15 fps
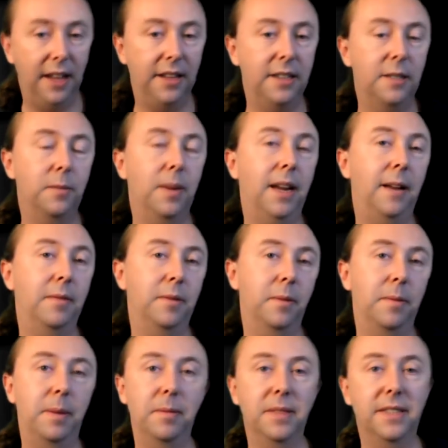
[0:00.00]
And this is what happens
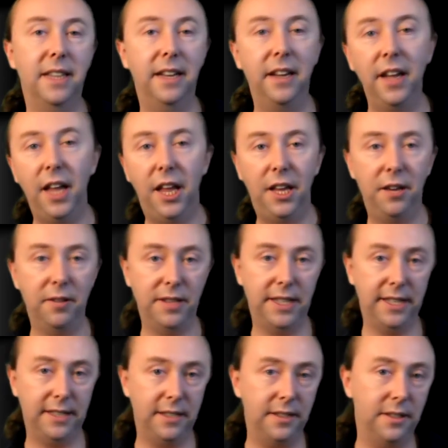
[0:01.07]
when people say your
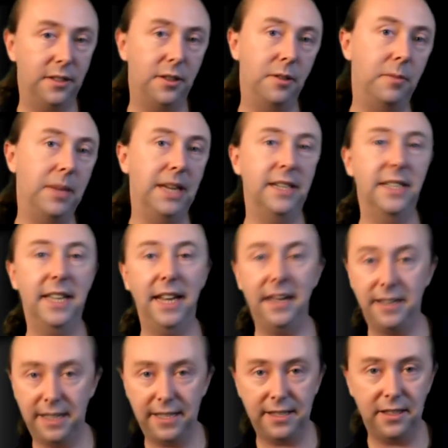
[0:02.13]
injectors are too big to
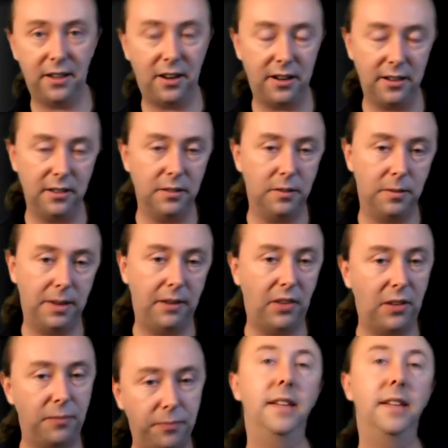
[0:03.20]
get decent idle or whatever.